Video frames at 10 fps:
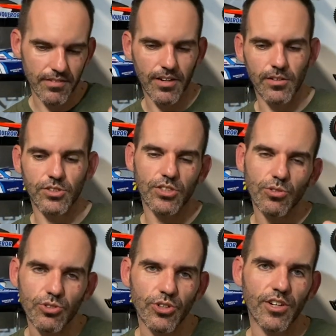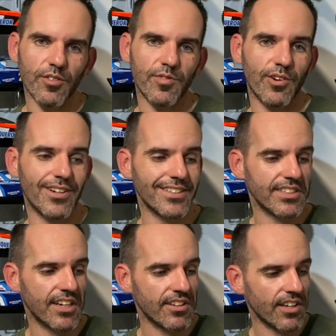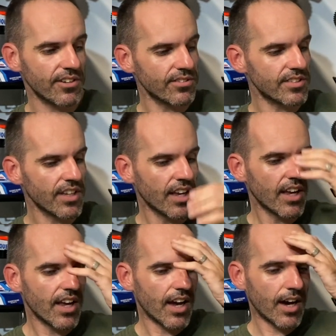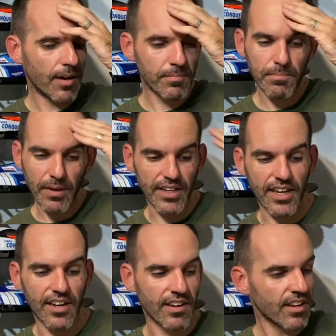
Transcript: I'm still trying to find a set of those. But yeah,